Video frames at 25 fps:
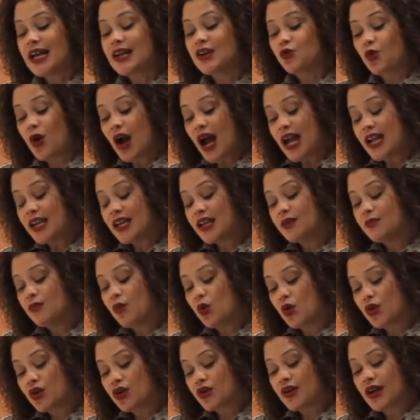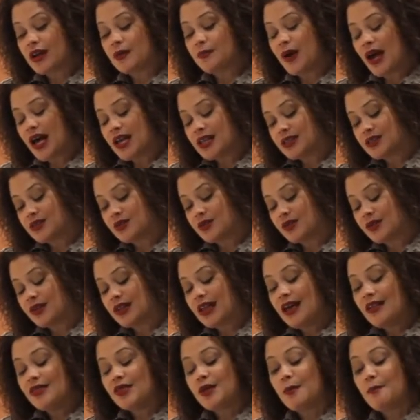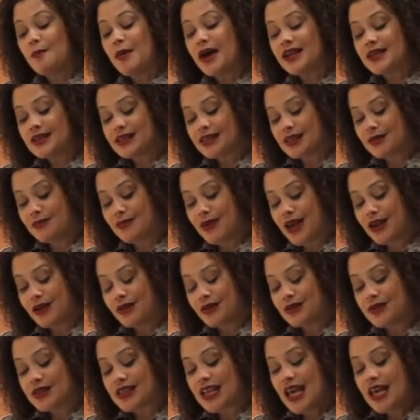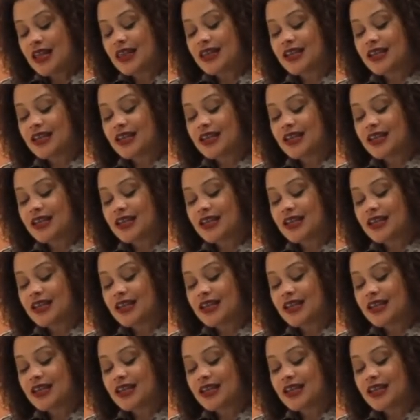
grinding mortar and pestle, the medicine makers,